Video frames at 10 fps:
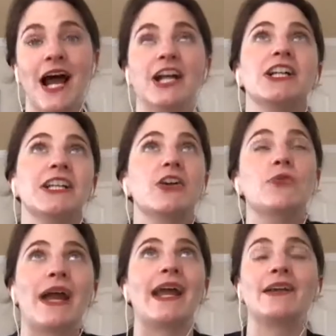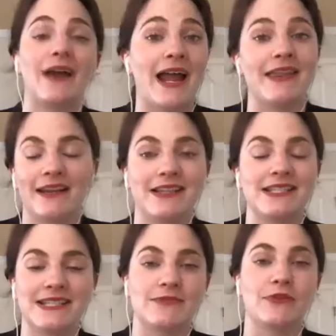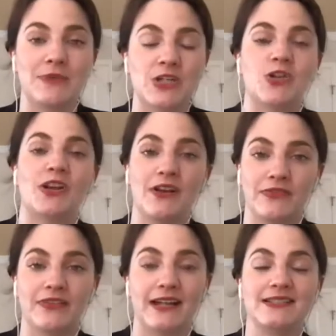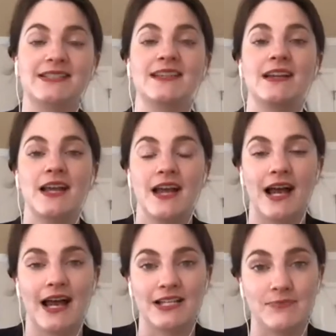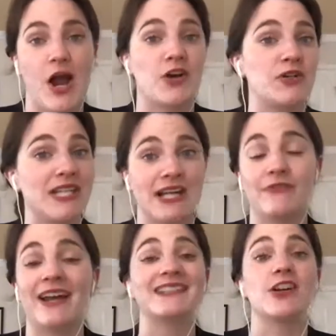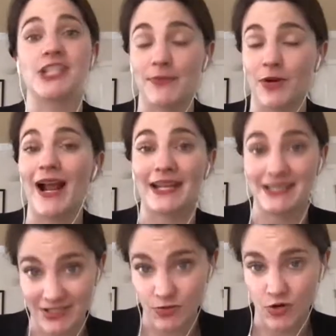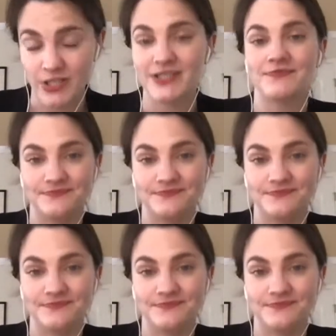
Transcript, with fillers: a clear way i think that disinformation affects uh, democracy it affects our democratic discourse